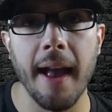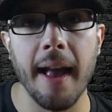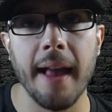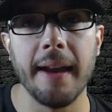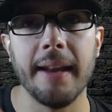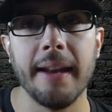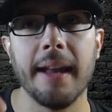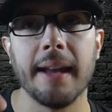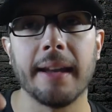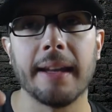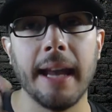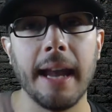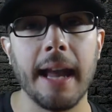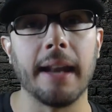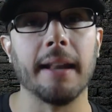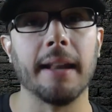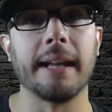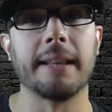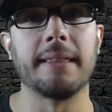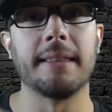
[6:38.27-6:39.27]
And
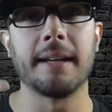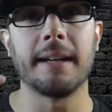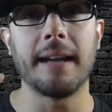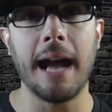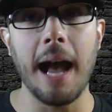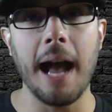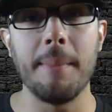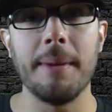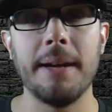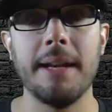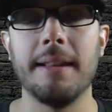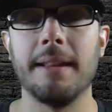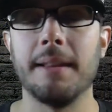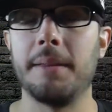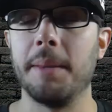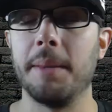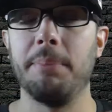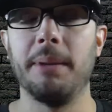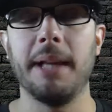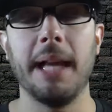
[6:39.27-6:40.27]
again, like the comedy, the
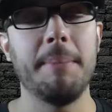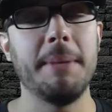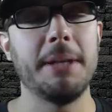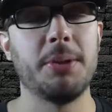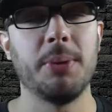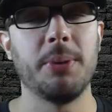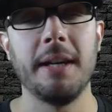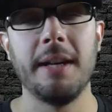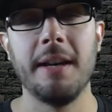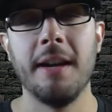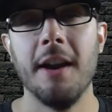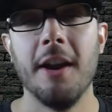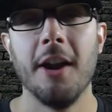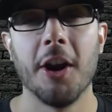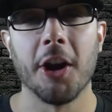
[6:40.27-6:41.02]
play between